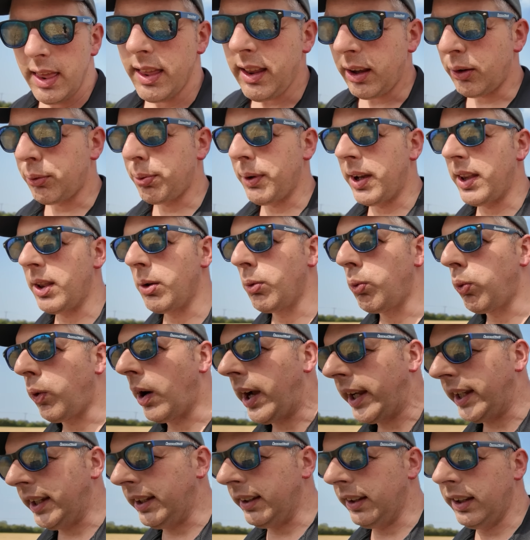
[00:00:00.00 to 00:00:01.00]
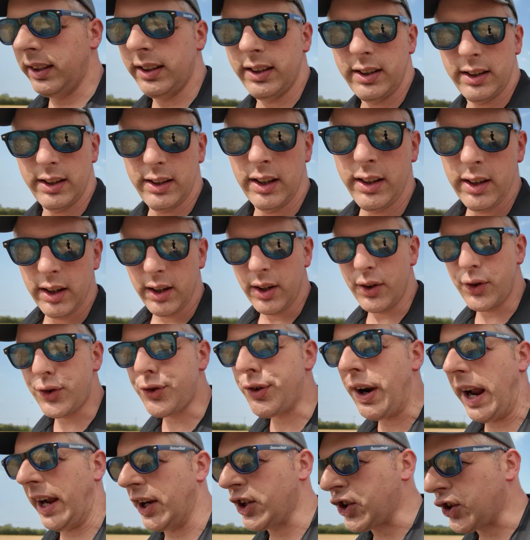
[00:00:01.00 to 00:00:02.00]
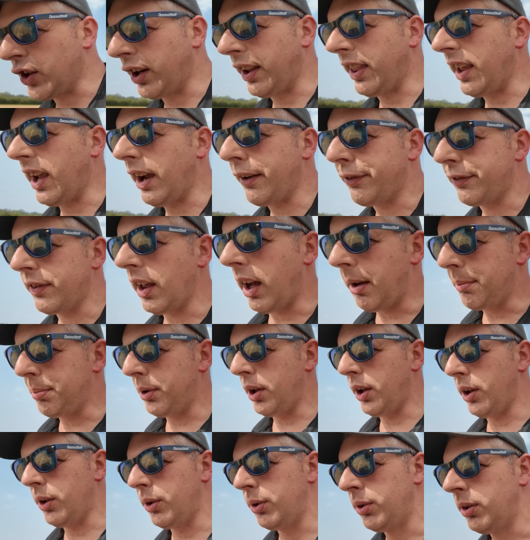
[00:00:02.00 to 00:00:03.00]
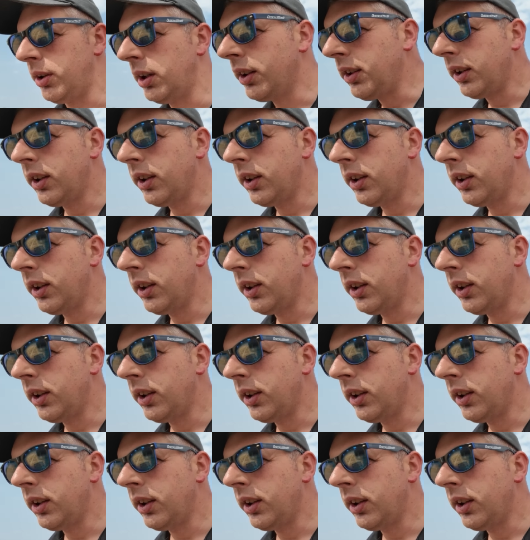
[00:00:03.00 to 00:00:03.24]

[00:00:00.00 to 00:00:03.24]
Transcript: That's where the weight and traction of the FW,